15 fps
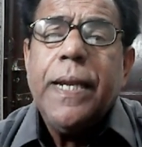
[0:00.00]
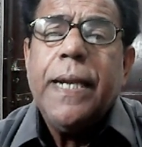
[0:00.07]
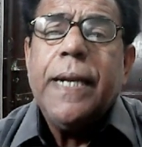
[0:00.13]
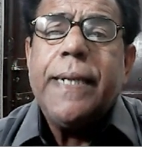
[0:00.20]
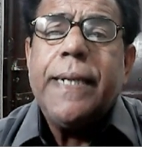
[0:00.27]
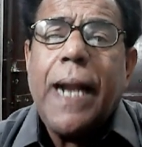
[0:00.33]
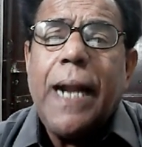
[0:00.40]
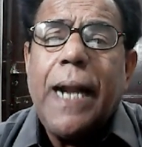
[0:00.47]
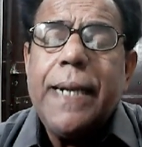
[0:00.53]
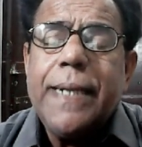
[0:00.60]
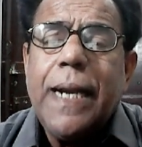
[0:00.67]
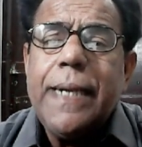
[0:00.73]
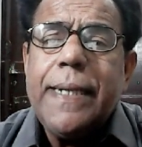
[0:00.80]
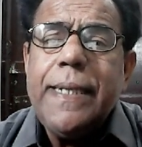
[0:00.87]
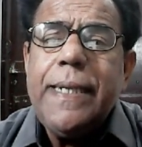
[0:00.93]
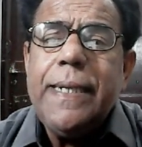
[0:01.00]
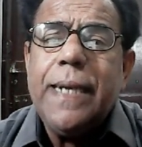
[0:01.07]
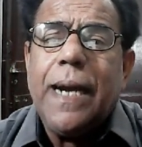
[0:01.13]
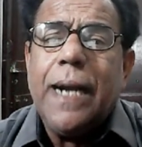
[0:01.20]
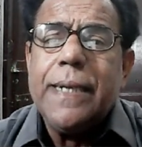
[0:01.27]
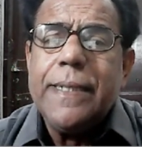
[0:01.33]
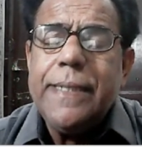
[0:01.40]
delta t
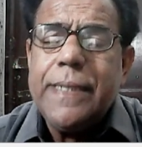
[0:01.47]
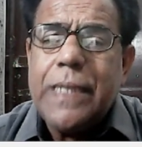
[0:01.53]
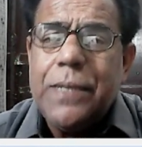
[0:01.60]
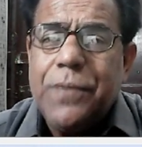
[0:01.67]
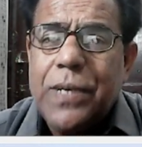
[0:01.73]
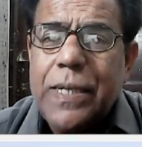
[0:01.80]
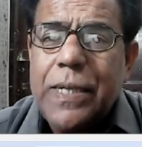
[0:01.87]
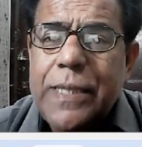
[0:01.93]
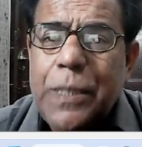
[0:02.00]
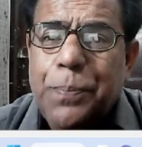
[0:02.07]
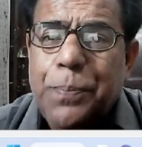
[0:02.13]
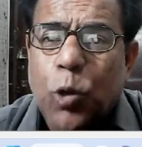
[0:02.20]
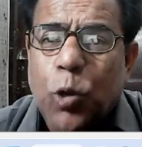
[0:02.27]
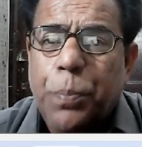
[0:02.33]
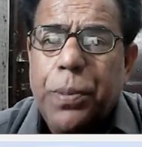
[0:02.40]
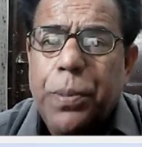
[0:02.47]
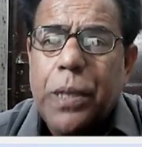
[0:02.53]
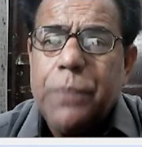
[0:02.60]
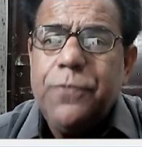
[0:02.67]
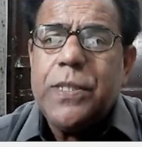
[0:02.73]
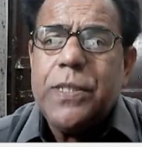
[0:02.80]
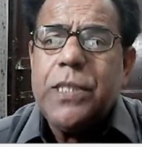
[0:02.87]
naught is given in the
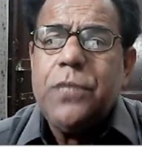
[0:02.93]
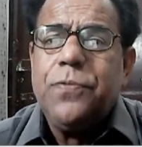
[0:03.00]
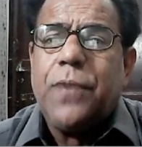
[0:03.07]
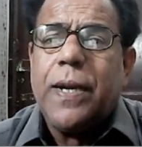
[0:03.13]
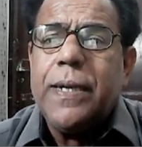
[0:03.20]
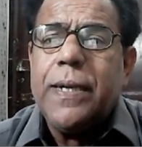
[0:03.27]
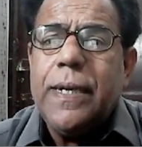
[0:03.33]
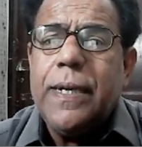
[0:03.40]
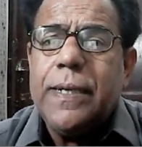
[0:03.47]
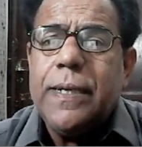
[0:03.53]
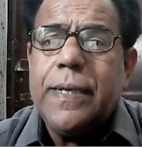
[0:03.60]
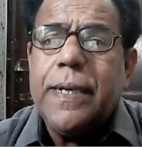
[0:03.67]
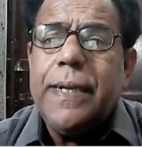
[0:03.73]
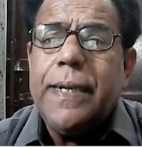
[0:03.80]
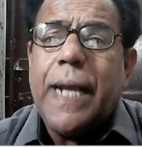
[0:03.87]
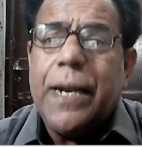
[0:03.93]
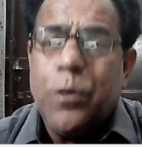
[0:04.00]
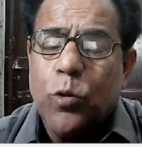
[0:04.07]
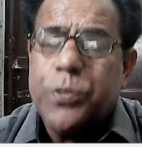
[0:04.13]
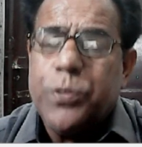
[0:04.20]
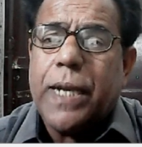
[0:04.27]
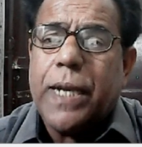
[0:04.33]
problem, which is 100
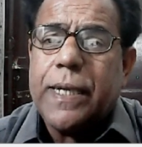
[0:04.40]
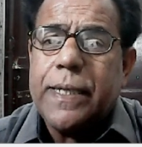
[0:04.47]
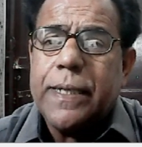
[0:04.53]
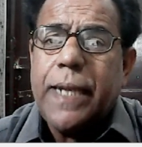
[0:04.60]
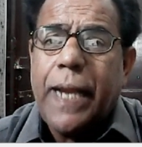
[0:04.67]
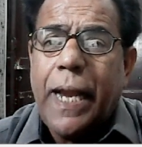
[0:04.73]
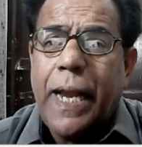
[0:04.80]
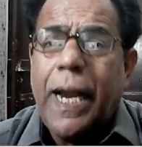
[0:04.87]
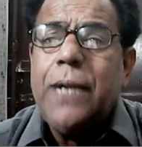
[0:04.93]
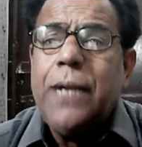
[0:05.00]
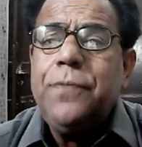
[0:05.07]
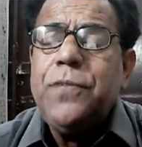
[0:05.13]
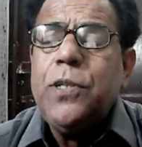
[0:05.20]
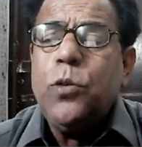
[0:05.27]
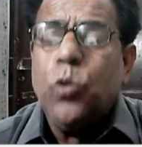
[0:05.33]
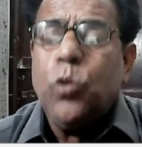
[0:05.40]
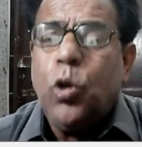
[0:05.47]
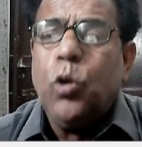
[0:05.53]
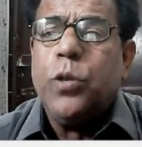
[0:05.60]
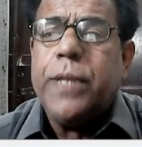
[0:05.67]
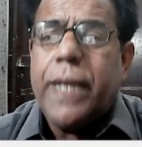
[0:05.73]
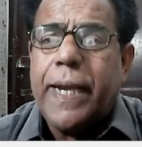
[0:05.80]
nanosecond, and we
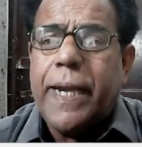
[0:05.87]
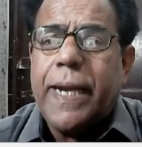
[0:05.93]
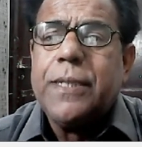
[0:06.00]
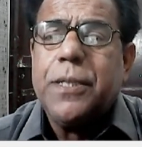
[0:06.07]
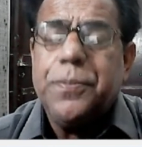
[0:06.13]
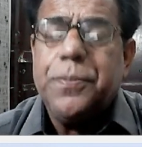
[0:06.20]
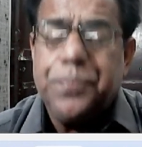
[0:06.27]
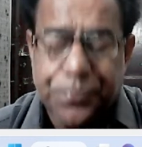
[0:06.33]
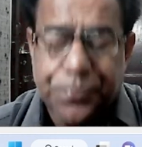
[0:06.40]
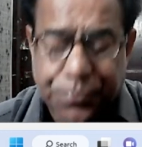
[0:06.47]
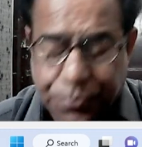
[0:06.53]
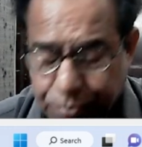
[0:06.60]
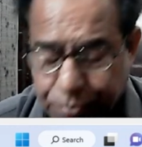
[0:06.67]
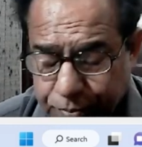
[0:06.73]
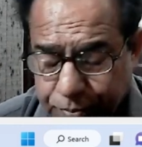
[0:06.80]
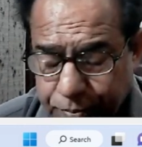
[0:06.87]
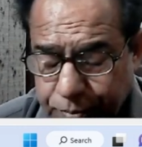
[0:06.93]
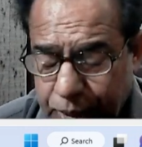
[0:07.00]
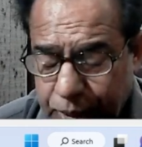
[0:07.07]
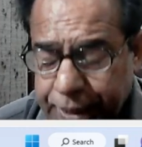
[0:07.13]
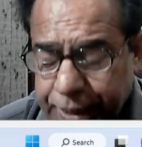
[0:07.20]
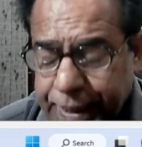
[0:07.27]
know that
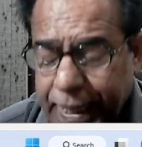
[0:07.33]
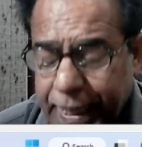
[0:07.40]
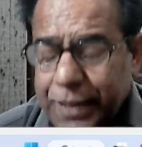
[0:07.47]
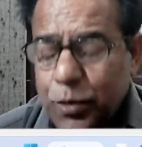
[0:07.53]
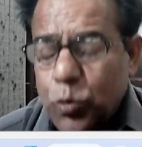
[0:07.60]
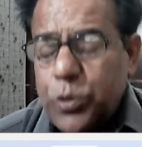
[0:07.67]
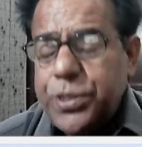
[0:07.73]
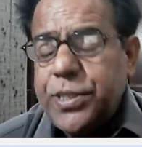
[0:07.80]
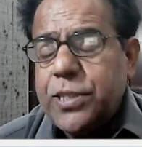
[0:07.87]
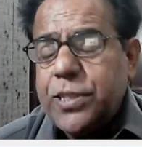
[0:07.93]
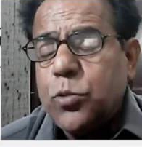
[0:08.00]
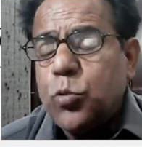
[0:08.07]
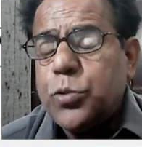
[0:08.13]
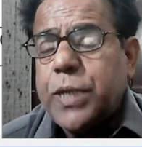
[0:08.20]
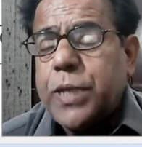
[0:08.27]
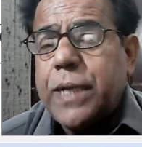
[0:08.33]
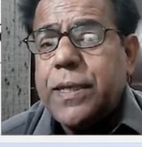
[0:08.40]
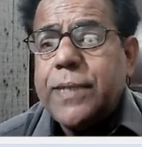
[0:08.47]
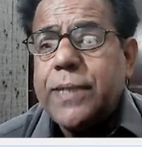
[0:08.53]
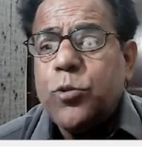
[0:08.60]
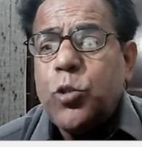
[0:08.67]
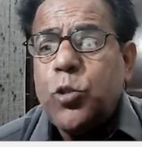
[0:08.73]
nano is equal to 10
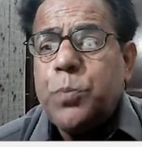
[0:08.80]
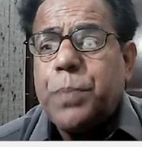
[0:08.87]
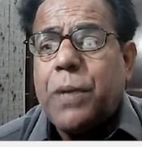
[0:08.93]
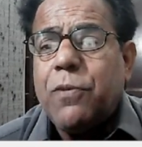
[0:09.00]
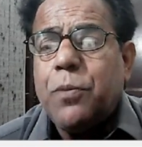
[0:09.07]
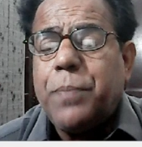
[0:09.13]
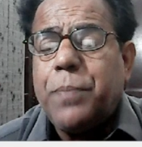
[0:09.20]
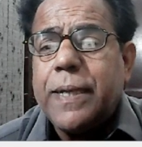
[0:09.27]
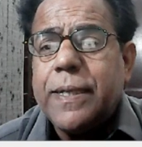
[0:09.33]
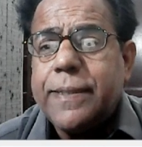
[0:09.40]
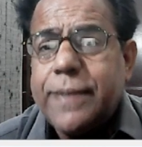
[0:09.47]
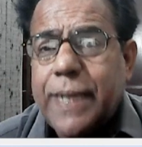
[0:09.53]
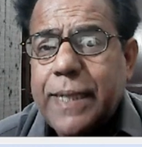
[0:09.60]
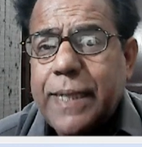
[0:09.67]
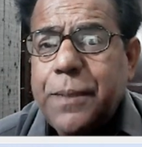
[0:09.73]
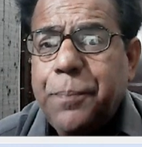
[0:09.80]
raised to the power minus 9,